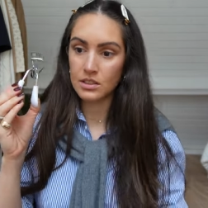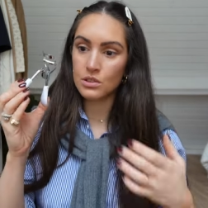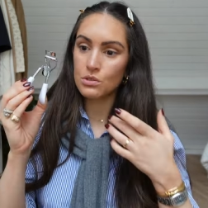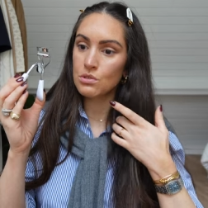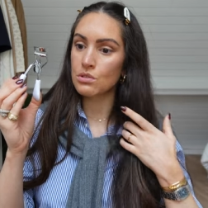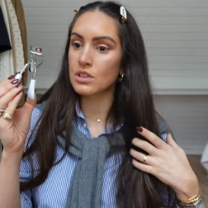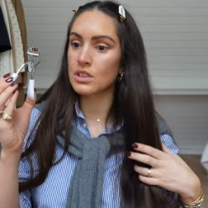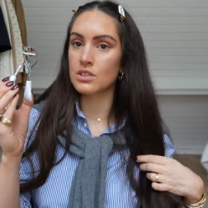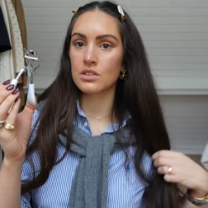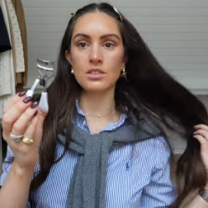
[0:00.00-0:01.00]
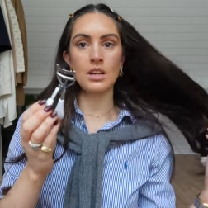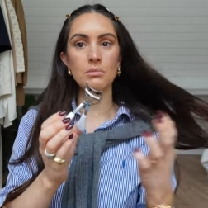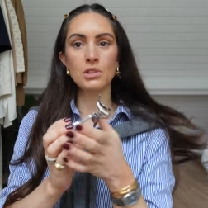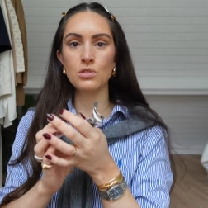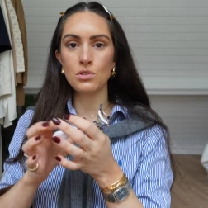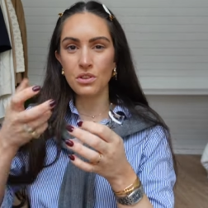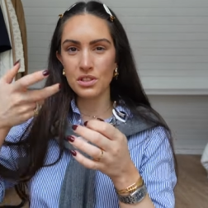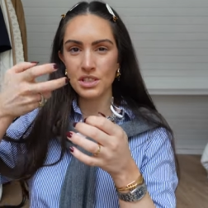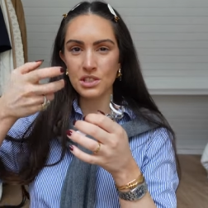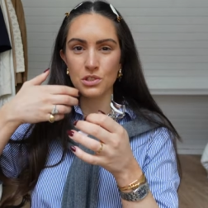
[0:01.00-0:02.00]
used to this because I'm used to the
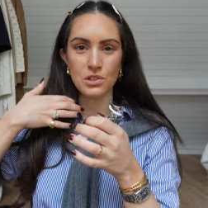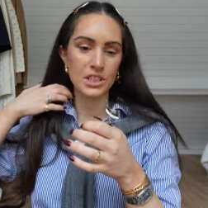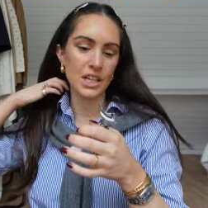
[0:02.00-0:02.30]
scissor